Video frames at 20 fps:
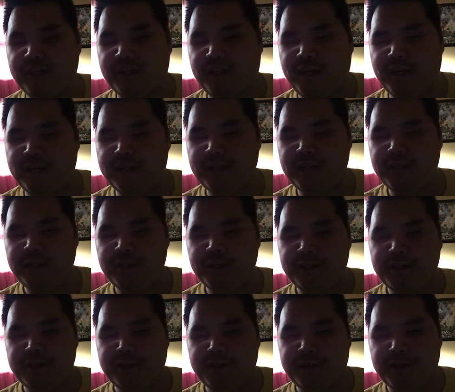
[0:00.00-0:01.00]
lot
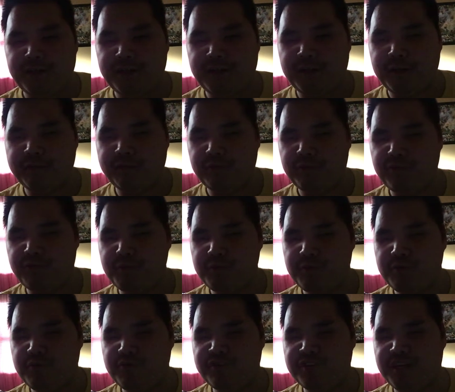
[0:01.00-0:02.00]
for
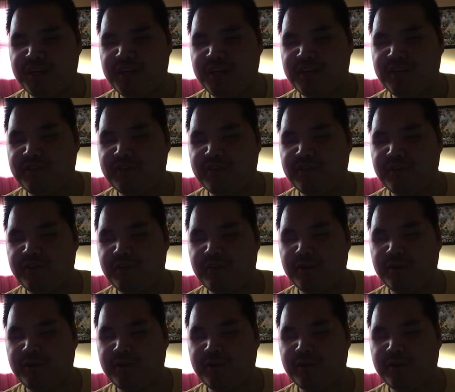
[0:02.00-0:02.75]
smooth jazz.